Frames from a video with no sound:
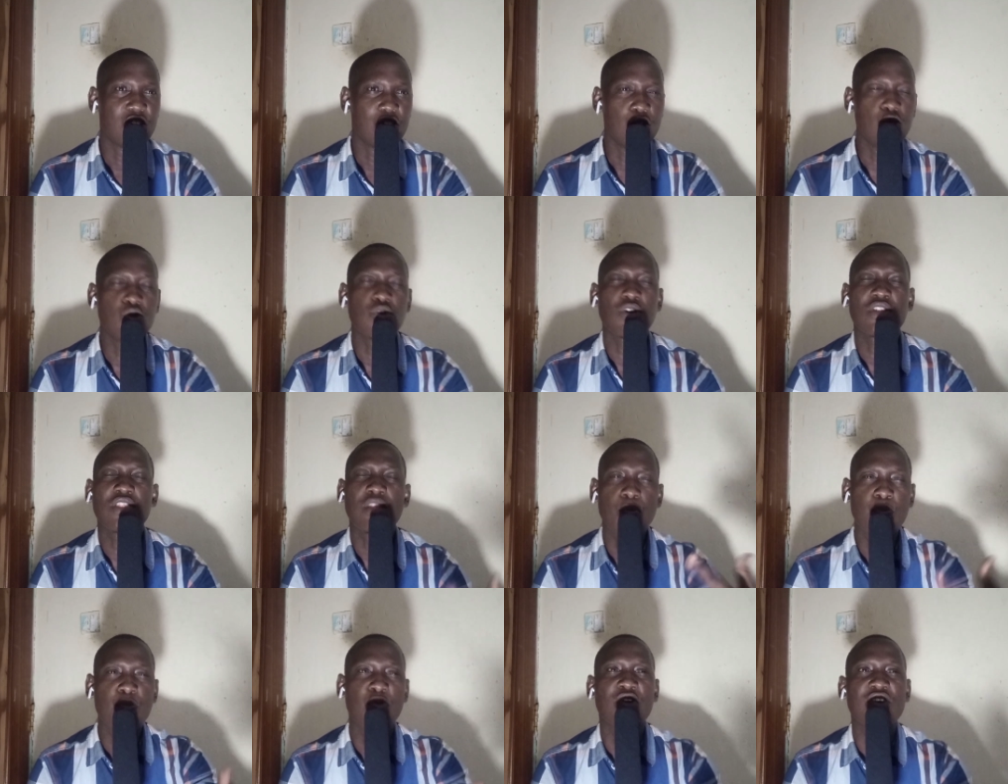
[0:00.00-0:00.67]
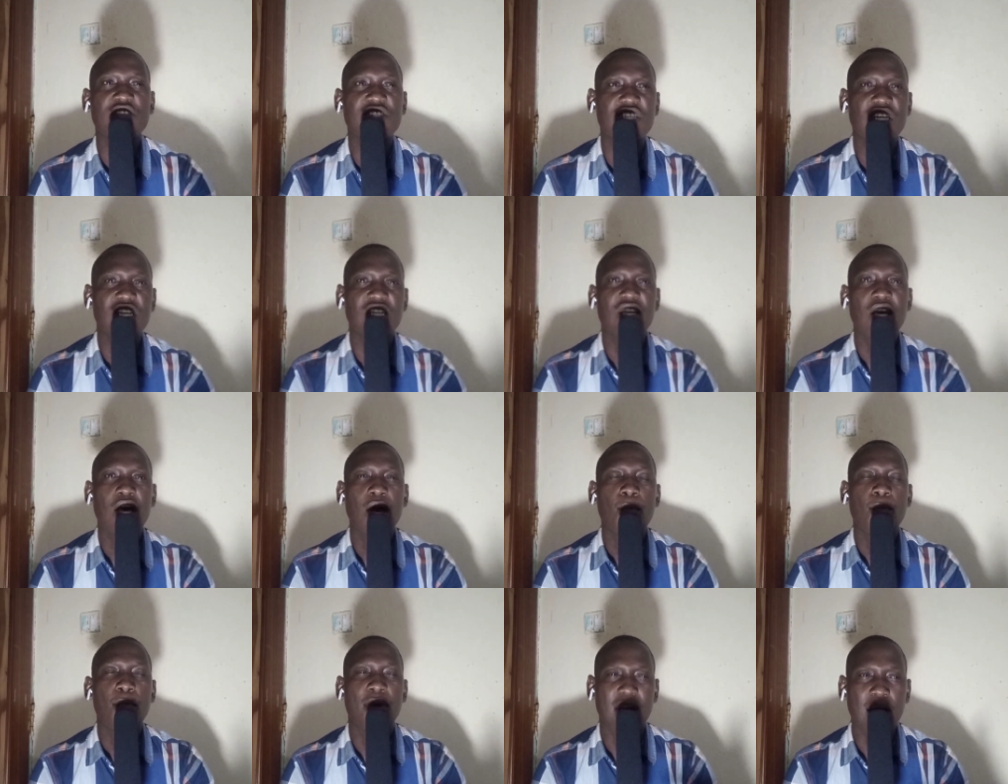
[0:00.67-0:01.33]
You are the president,
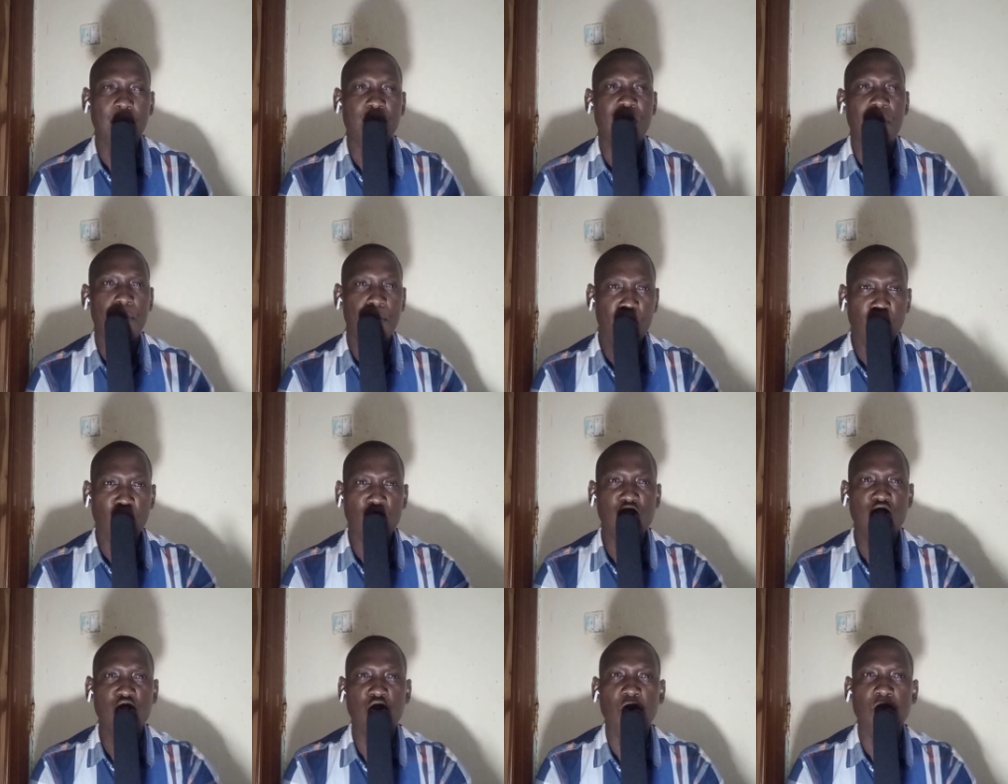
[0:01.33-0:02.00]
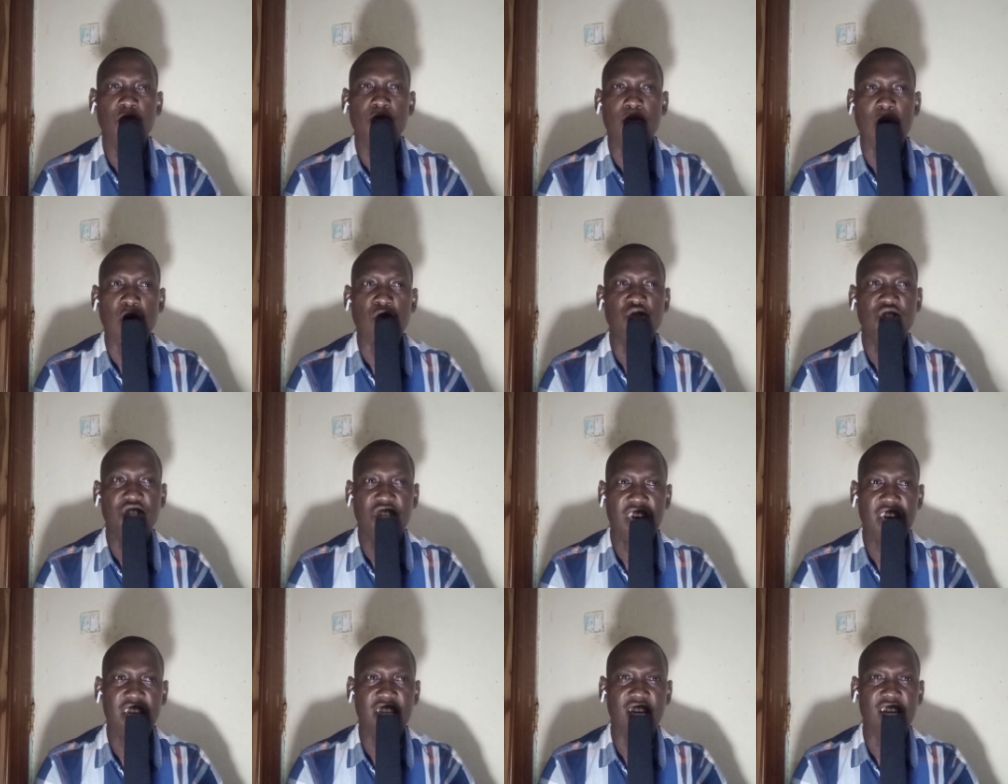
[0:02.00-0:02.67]
but I'm the boss of
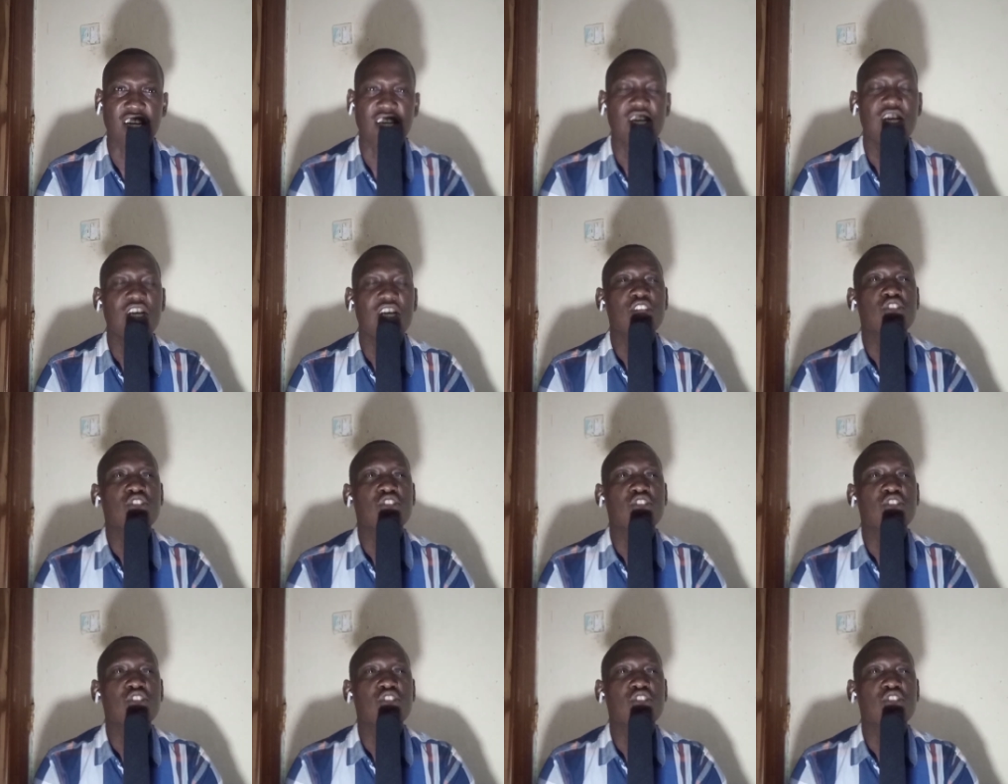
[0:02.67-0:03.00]
Mount Kenya.